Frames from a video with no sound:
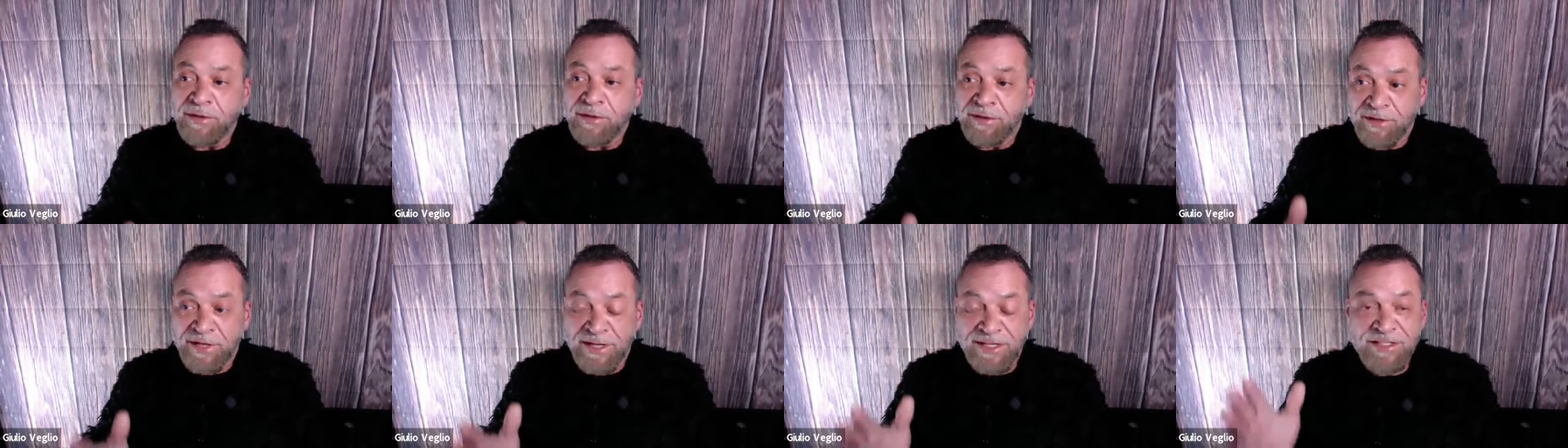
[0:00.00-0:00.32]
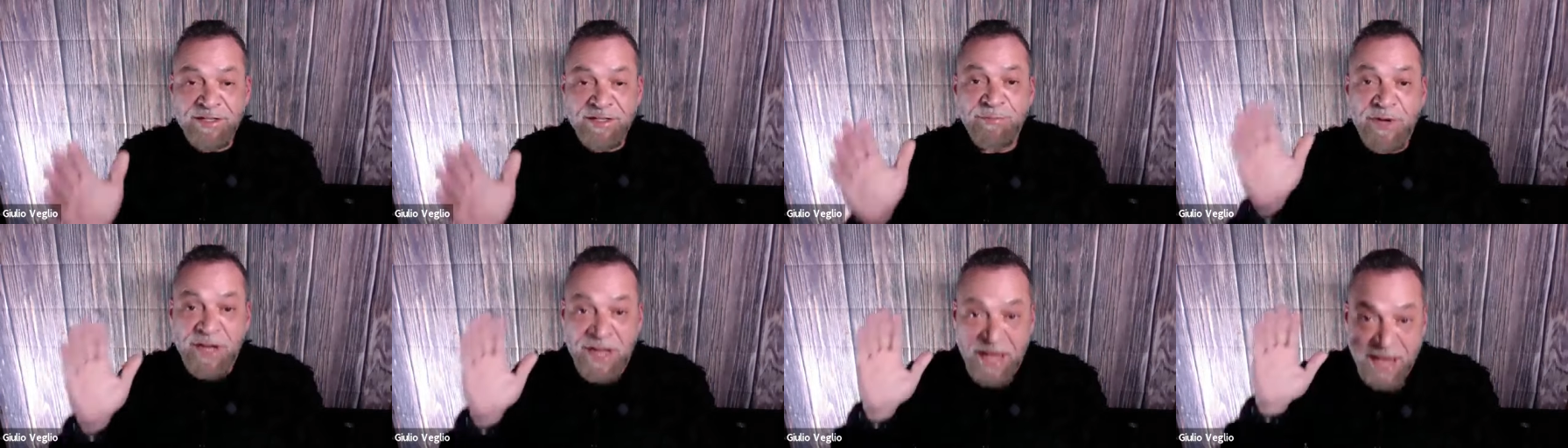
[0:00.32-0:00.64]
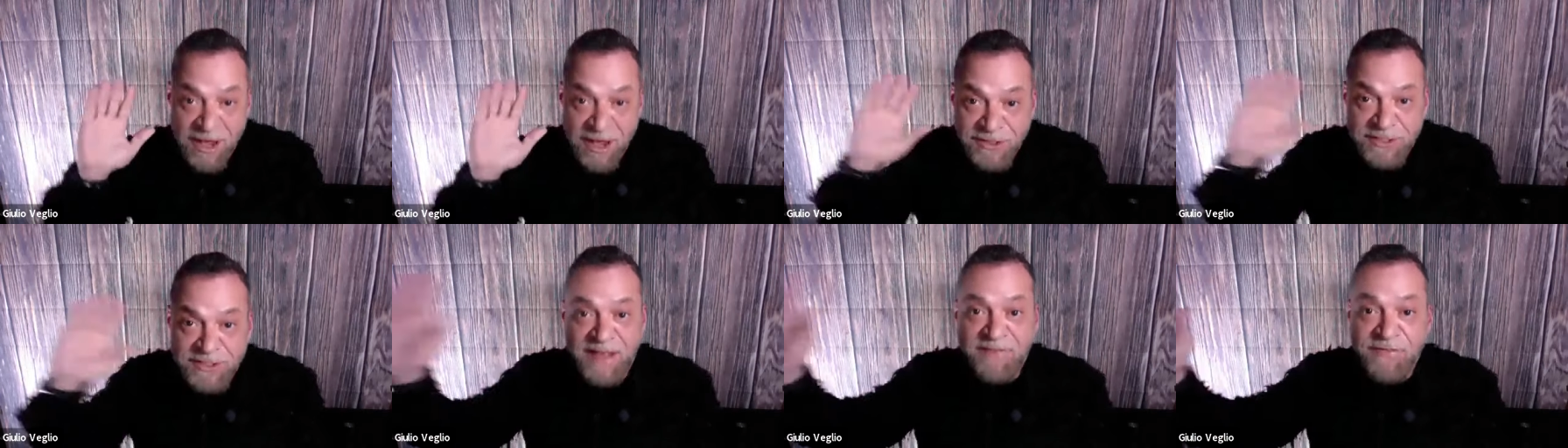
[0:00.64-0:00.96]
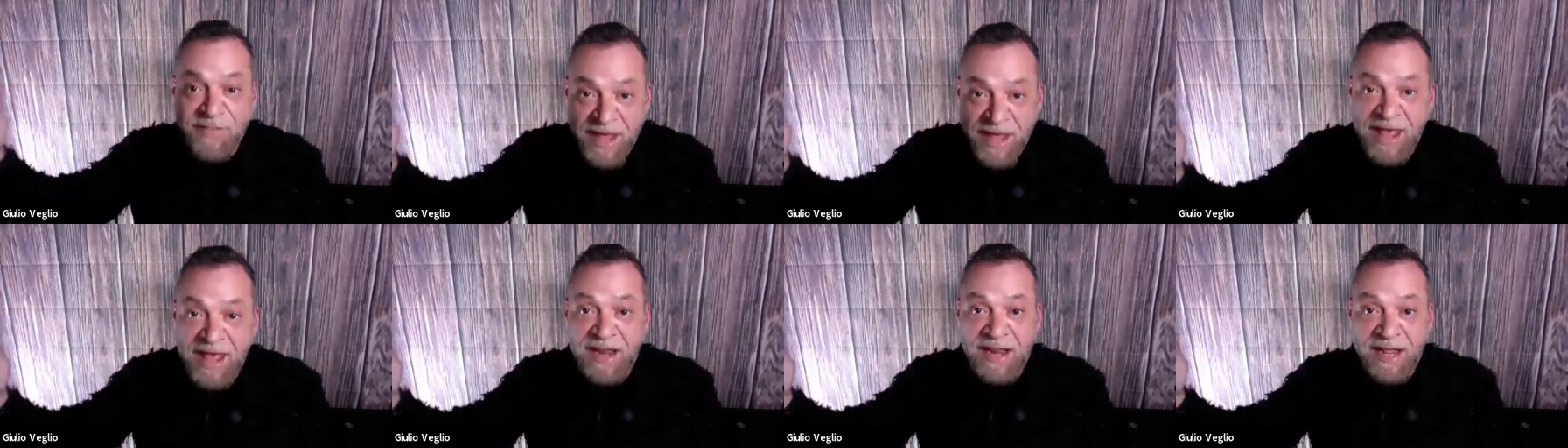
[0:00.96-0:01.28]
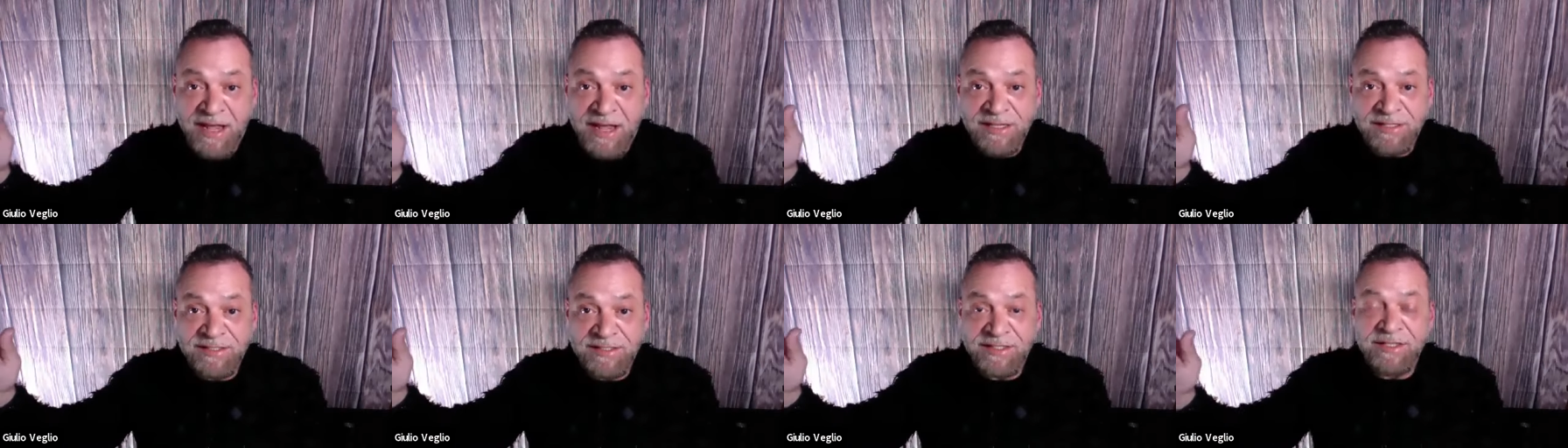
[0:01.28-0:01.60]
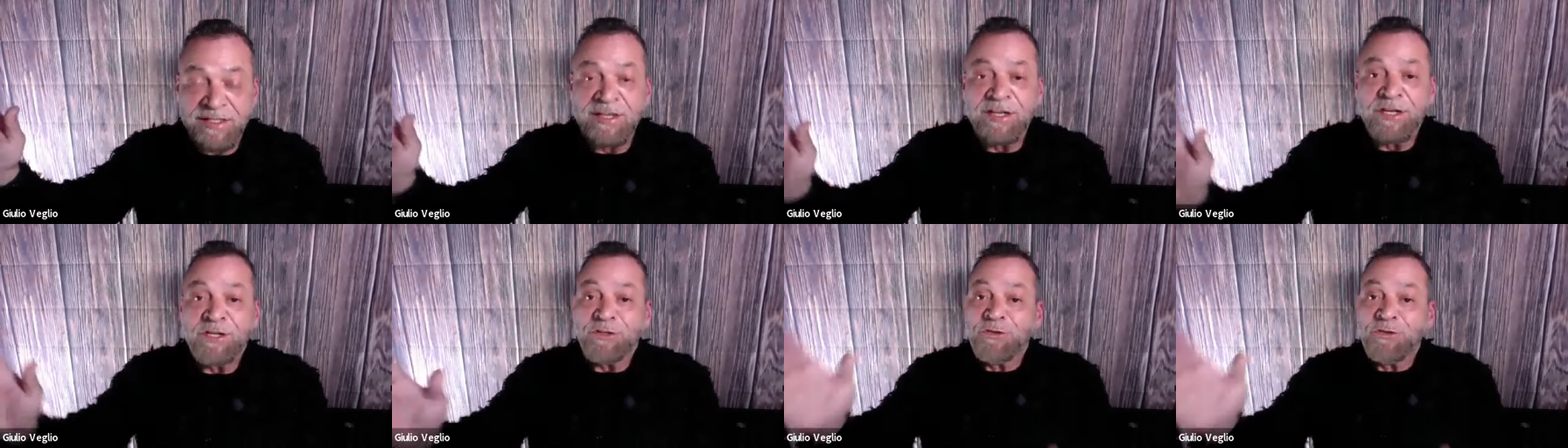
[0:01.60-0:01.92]
let somebody else have the headaches,
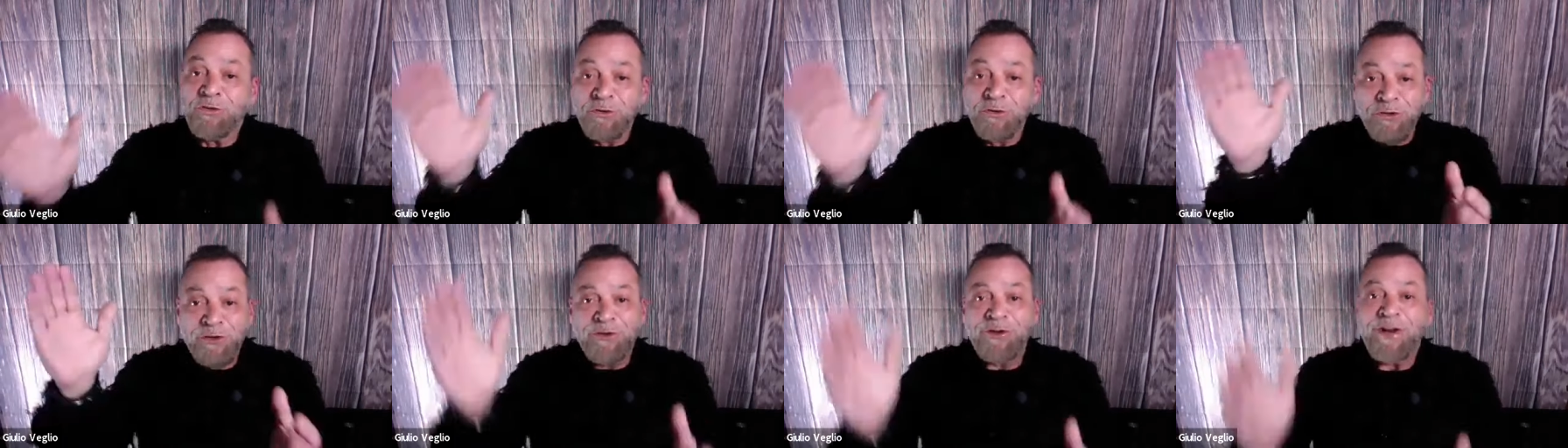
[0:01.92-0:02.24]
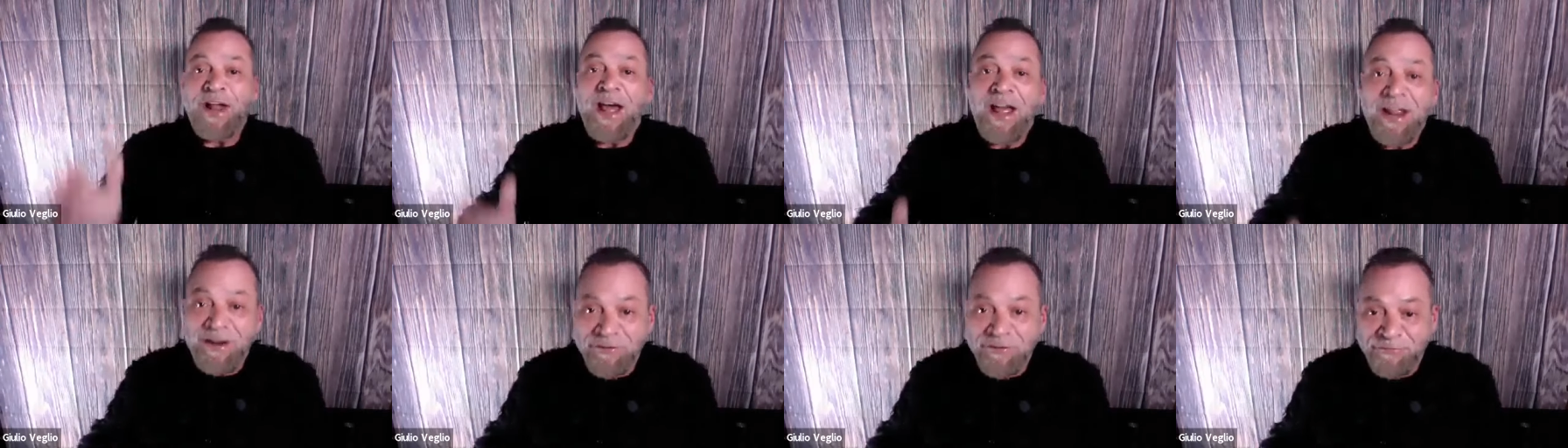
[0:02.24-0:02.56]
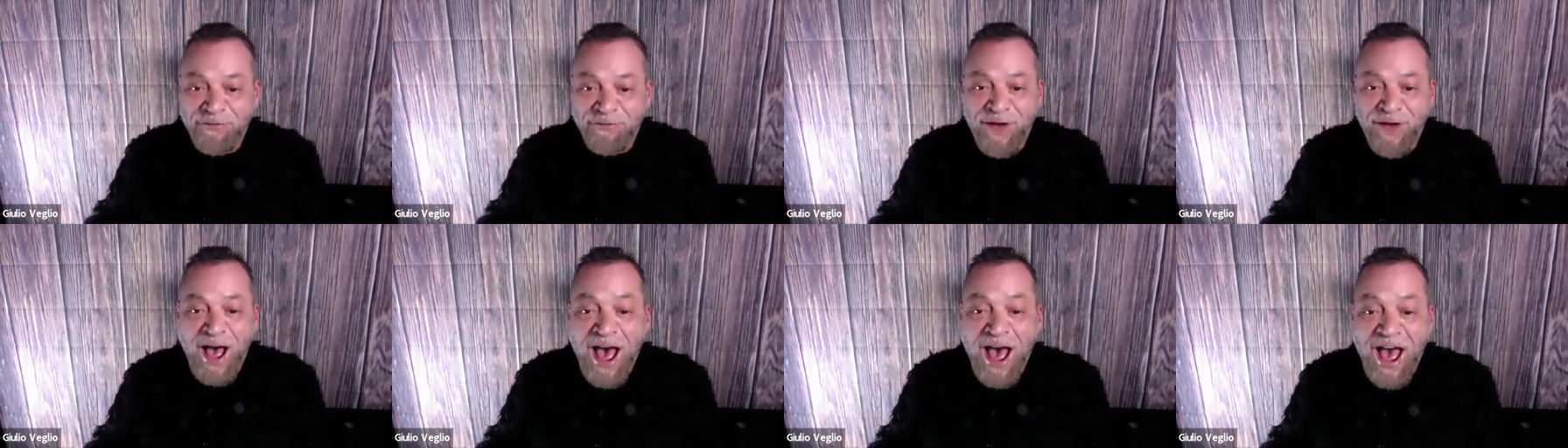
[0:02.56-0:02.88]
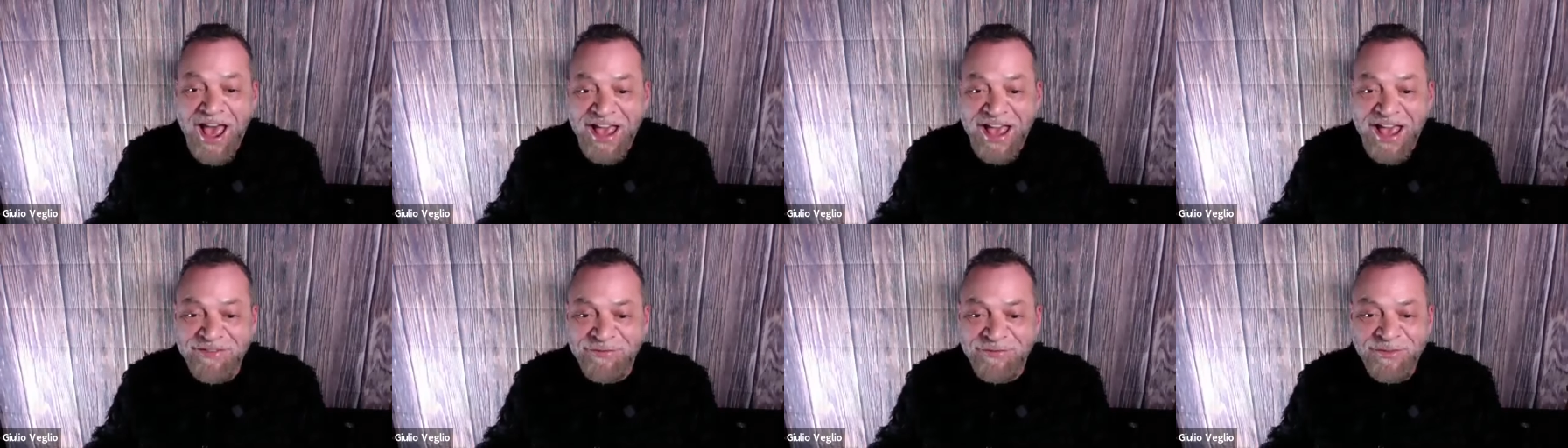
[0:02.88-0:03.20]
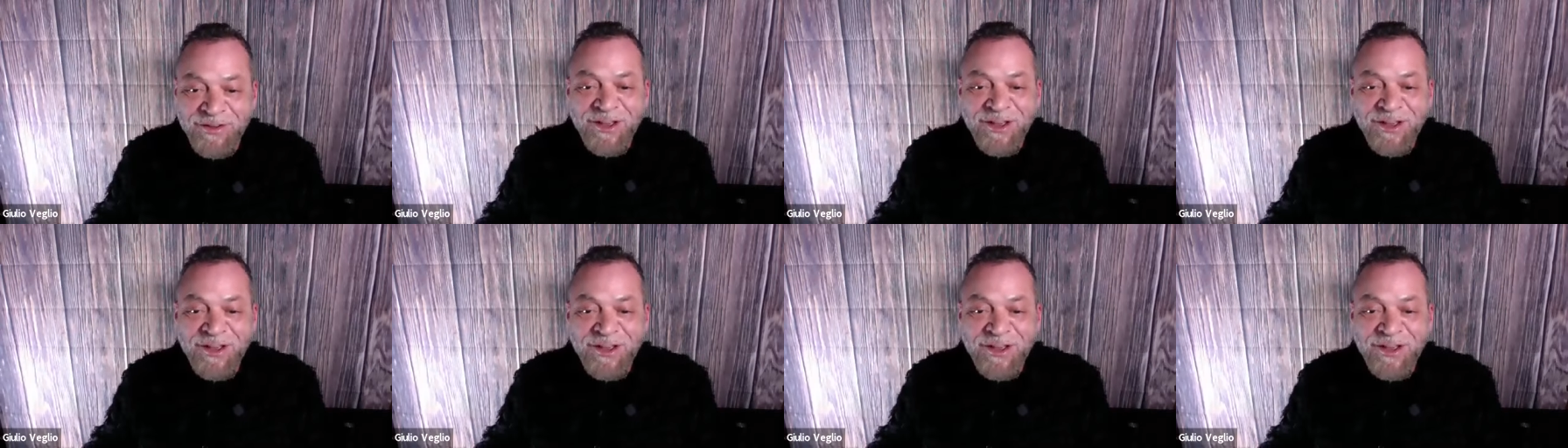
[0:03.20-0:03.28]
do your nine to five,